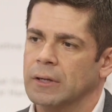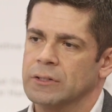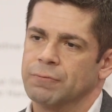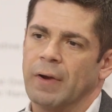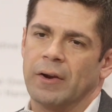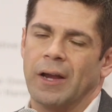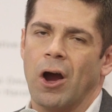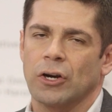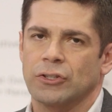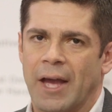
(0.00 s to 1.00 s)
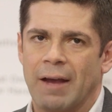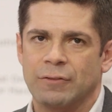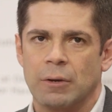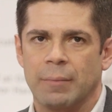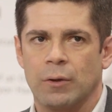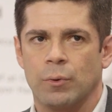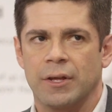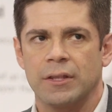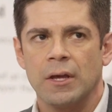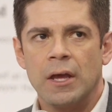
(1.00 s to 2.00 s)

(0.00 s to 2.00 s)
It's very hard to have somebody with